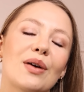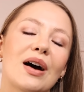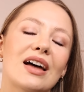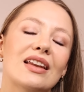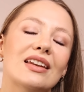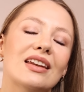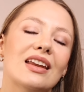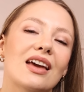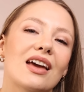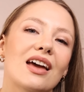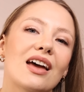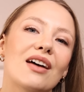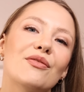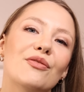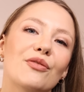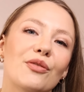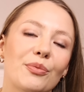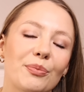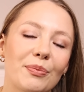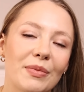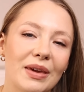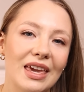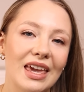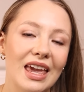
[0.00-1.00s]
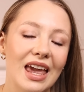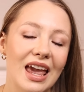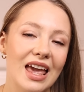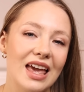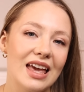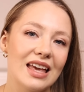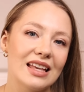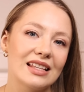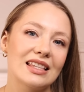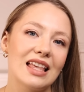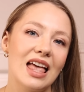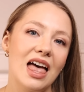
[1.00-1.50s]
one for me
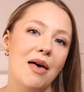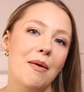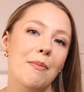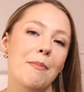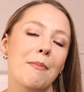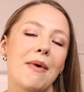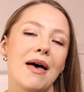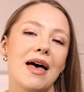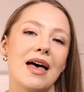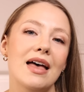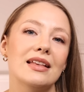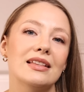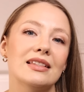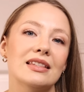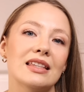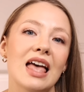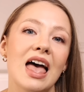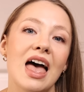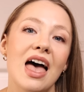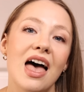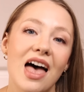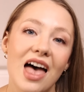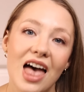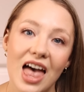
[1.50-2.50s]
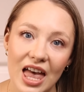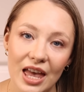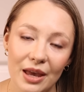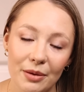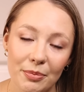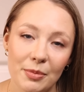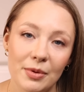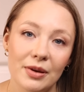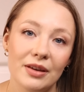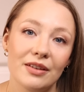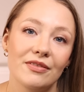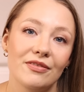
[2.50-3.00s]
is Hermes
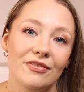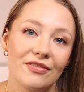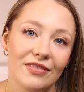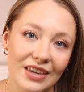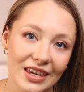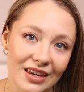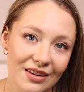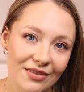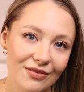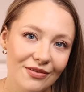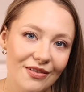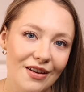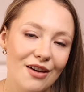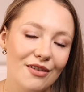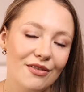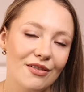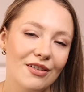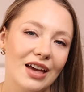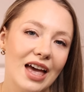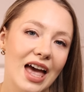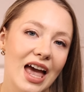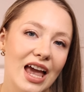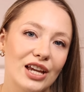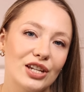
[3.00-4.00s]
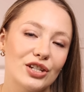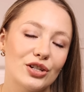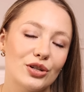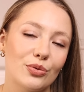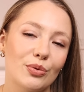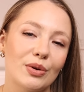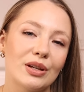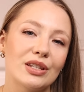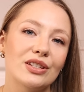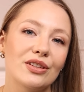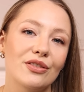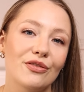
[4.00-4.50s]
Herbe Vive
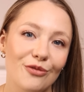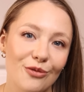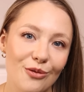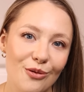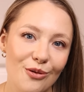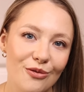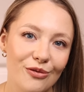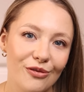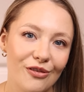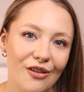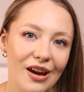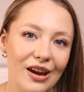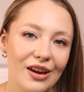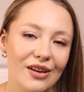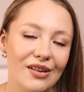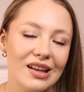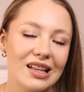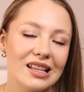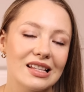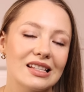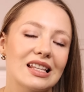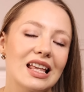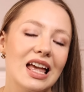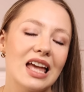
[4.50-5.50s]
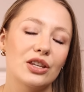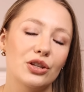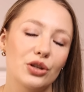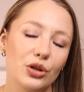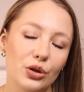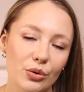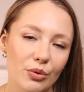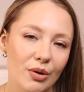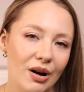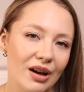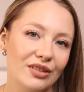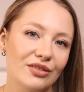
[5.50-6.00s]
H24 fragrance, a
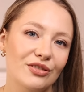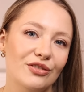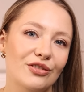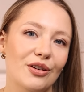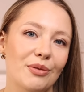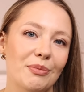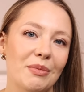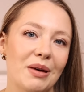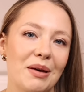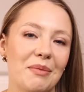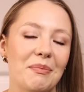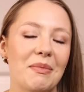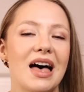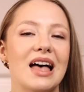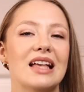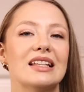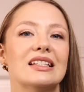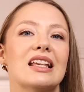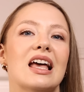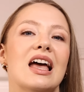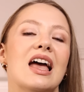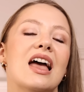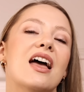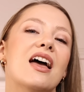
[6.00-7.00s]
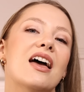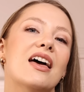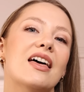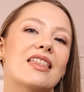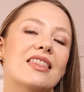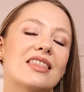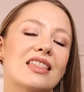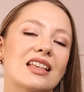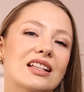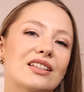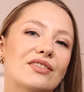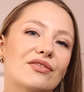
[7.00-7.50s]
new one from Hermes.
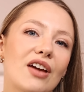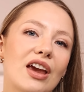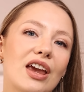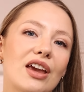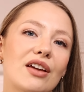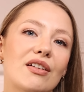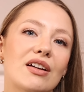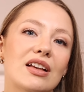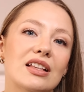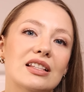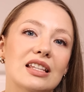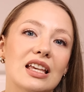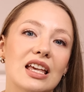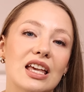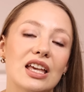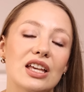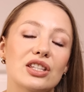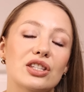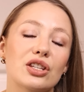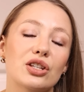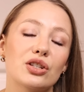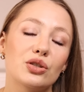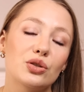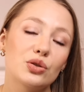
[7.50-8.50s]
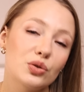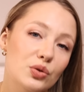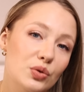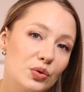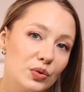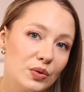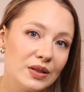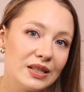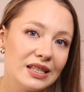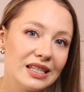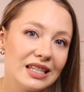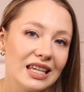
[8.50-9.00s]
This fragrance is
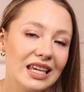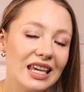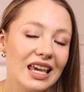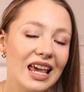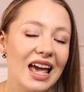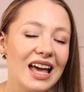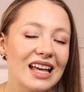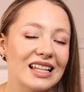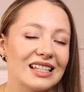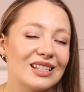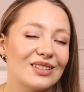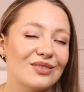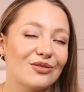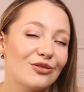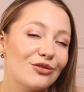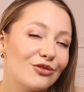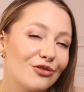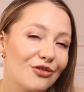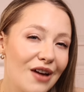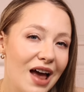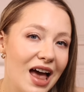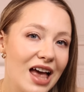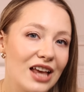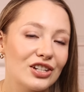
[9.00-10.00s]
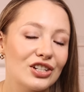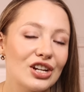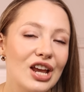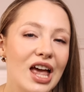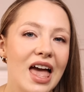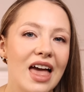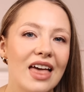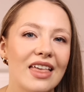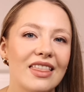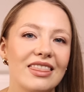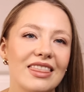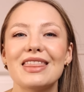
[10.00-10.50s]
juicy, it's fresh.
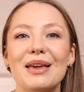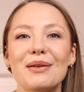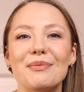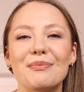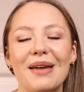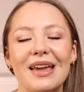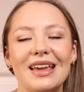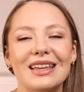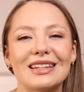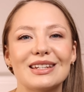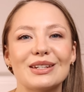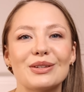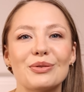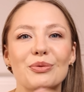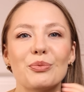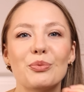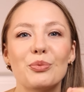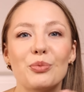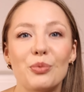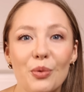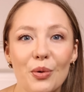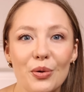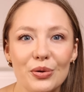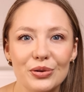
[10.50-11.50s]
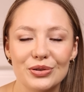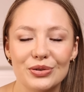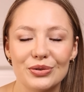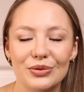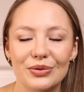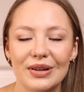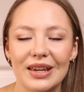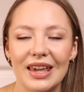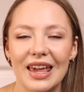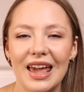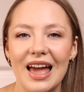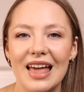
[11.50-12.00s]
They made it
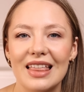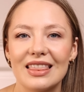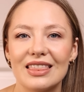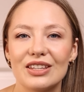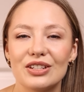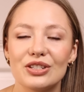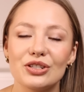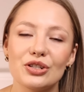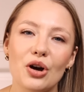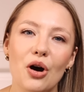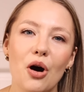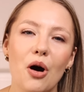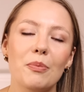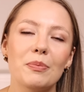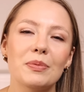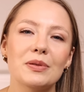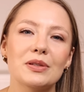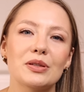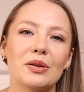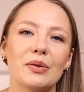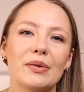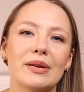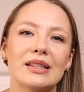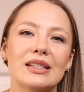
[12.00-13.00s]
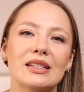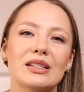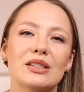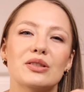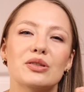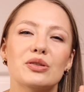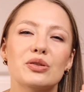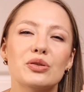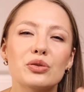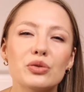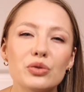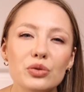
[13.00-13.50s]
watery at the top, so it's
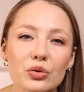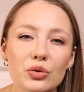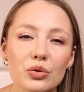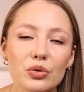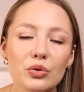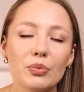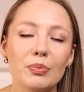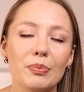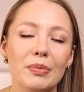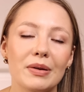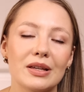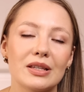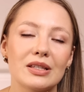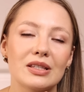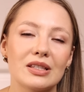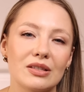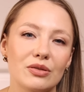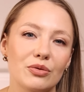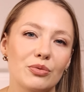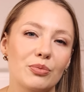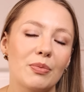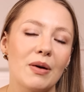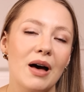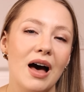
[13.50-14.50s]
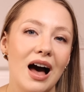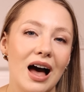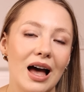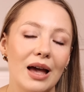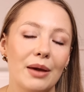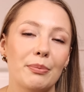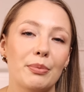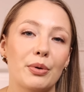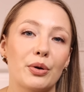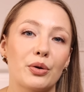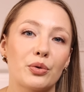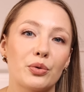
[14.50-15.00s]
super
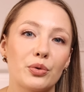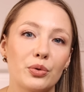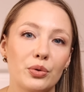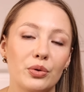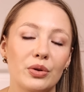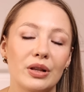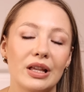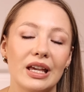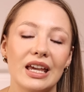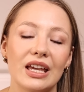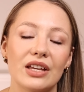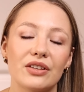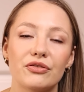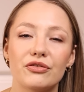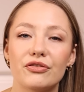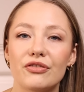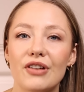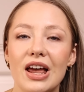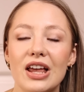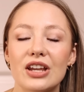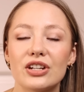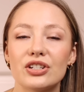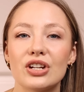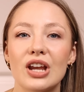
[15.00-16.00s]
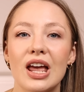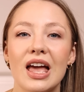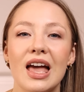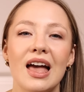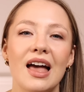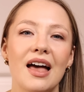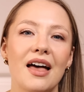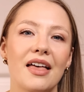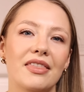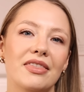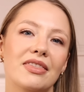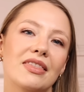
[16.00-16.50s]
hyper cooling and fresh.
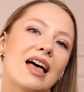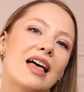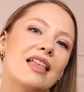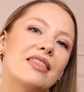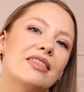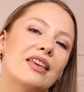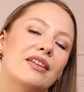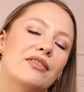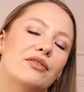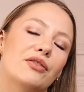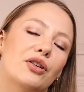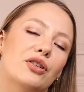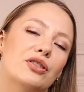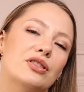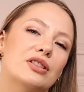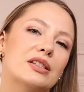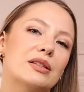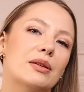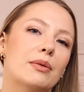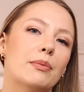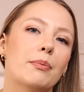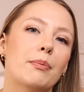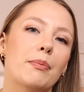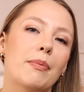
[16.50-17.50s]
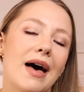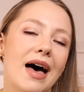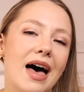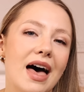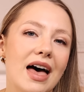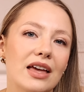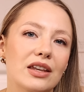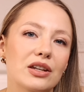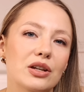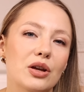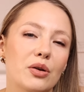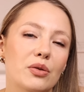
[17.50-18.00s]
And then they've got some
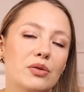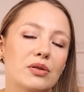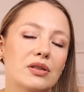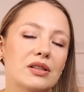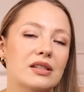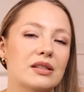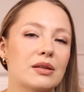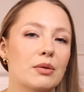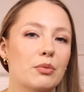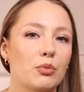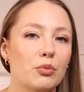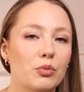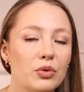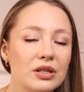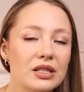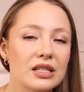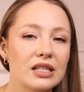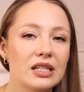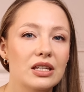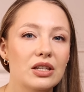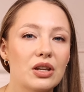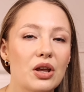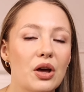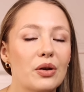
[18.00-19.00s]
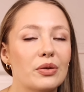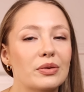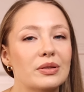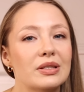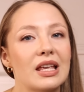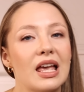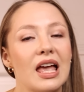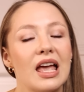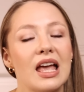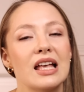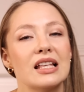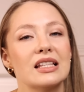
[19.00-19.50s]
pear notes, some woodsy notes,
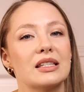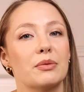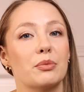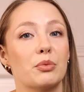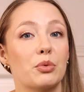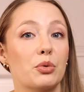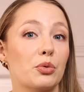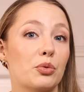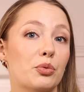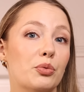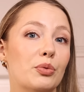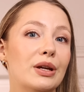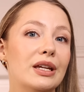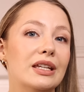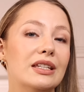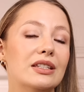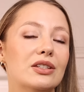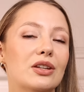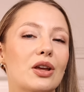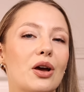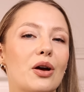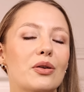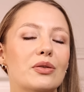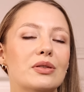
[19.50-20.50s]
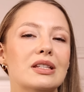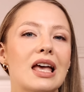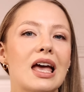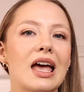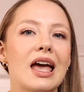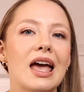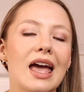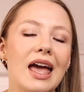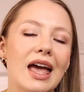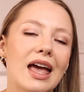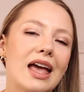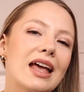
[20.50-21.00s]
some green notes.
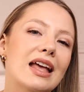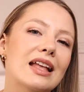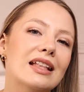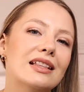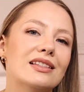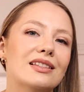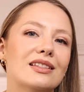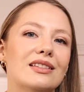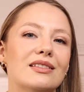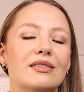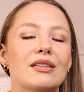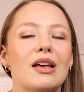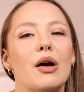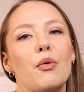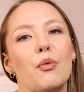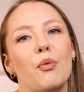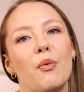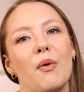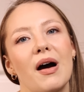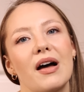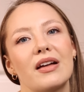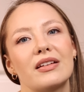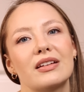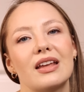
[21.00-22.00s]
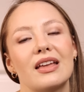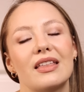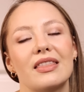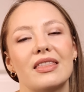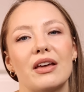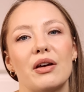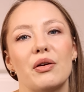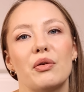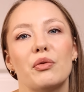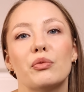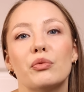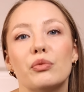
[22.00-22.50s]
It's one
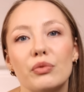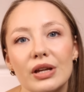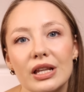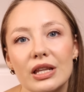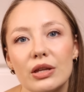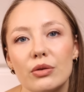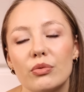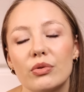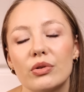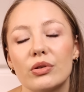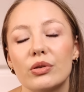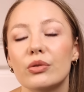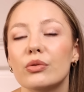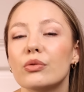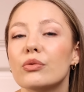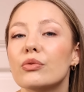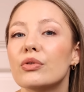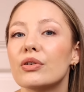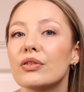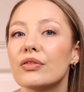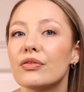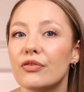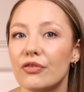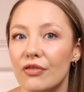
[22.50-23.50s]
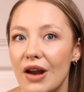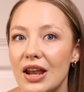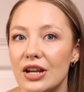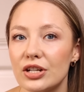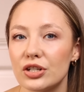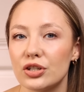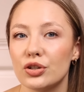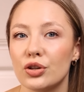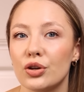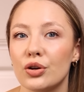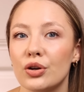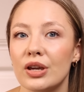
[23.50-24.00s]
that really will
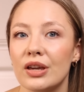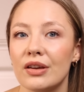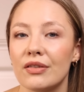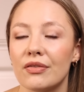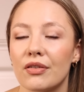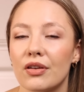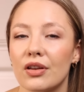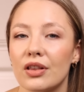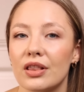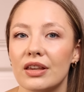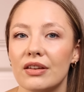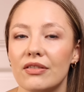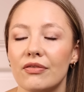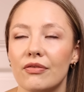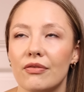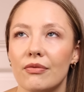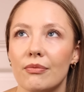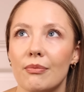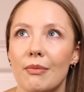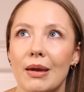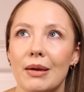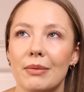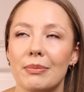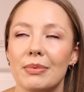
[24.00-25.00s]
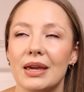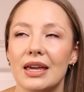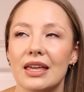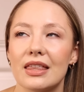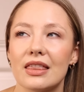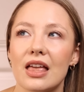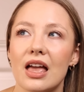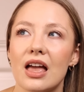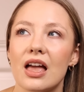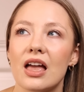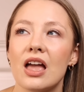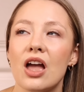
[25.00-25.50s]
refresh you if you live maybe
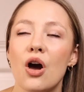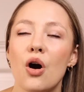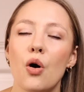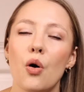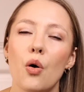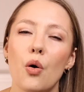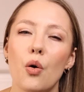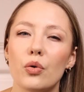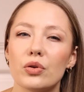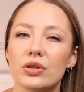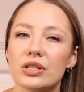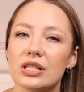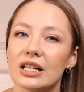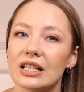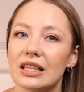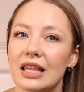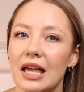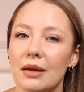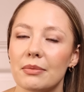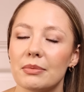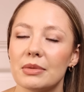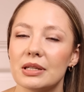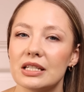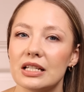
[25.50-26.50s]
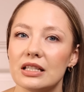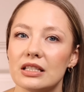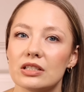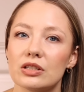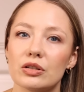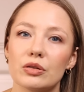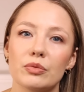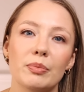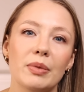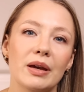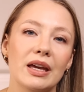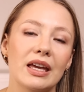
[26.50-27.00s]
in a hotter climate a
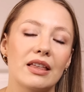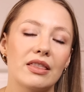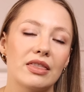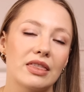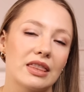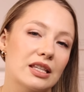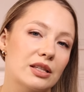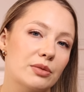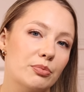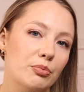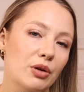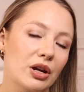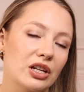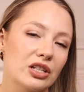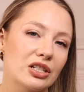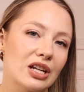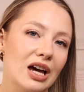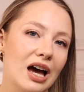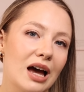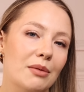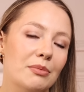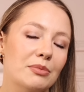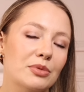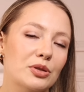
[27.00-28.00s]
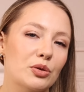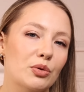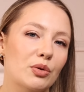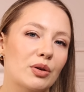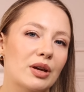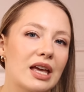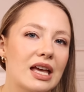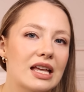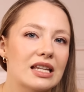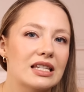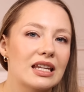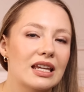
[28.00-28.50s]
little bit in the springtime, so you're
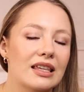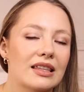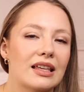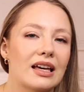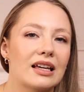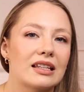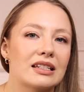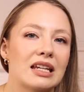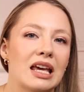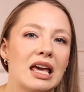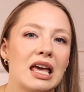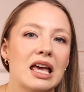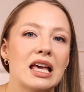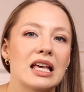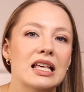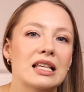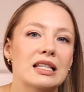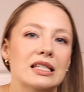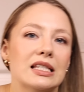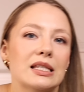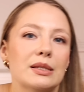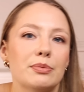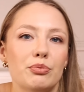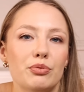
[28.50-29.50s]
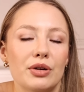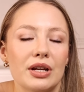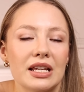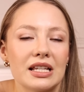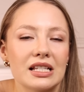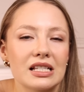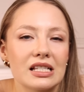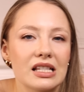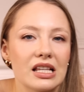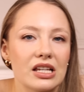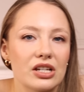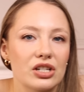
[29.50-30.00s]
getting that
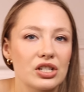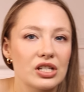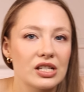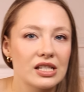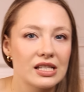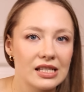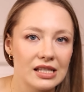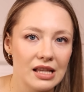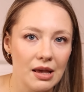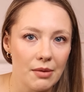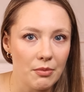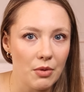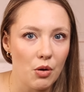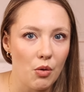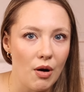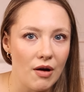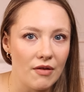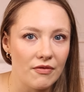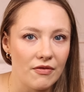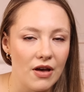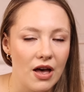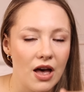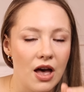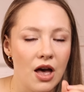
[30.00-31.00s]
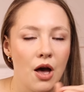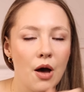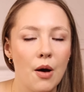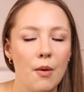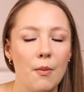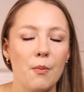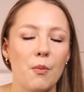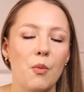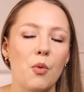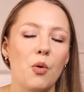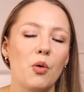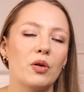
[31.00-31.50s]
spring/summer weather
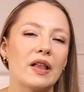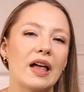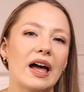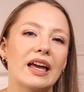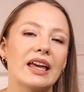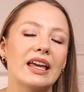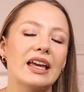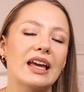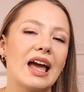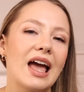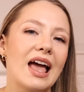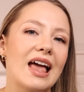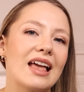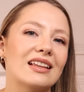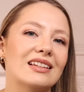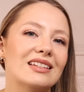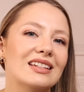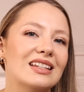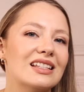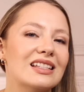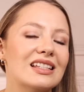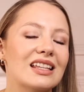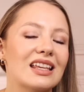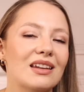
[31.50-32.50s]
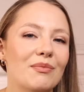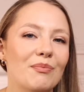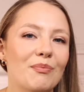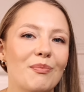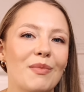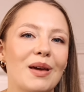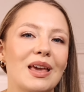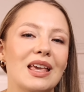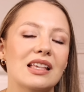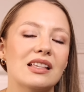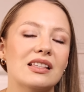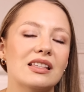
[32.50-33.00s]
more like, and it's an
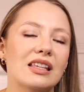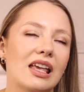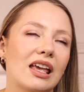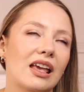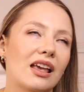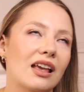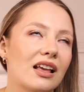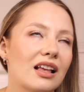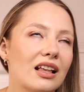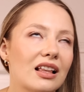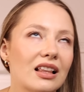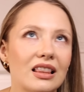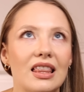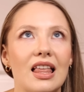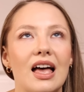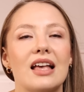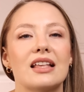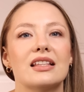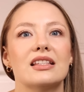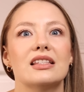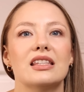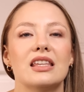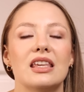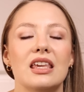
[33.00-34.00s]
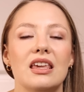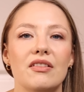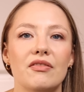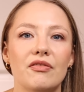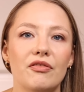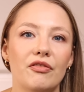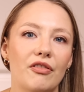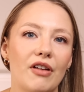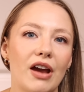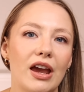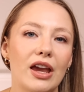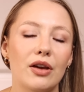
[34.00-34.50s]
amazing classy
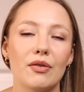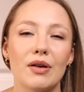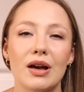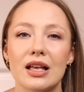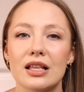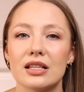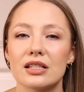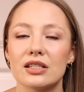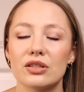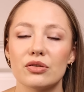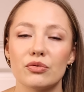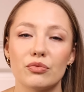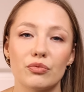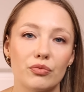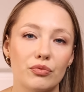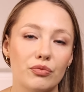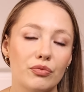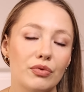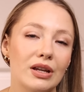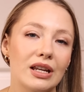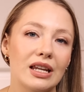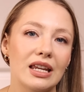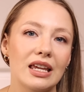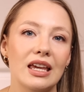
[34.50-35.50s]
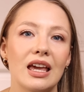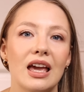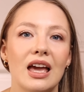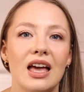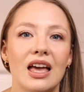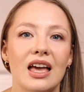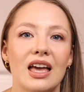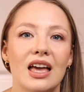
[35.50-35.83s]
fragrance, really